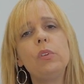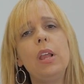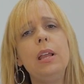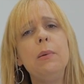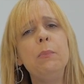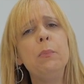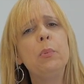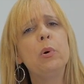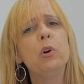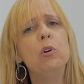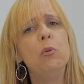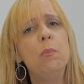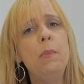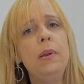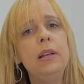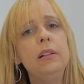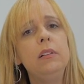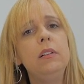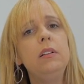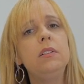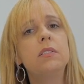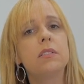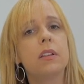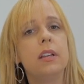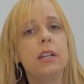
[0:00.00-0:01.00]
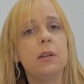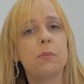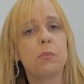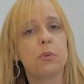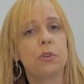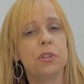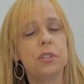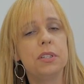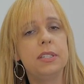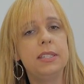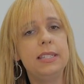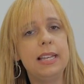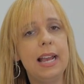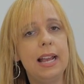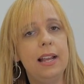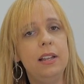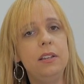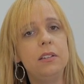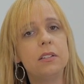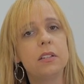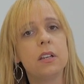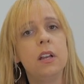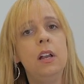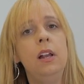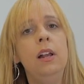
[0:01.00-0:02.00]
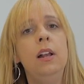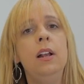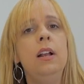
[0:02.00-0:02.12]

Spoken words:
And per mil is like percent,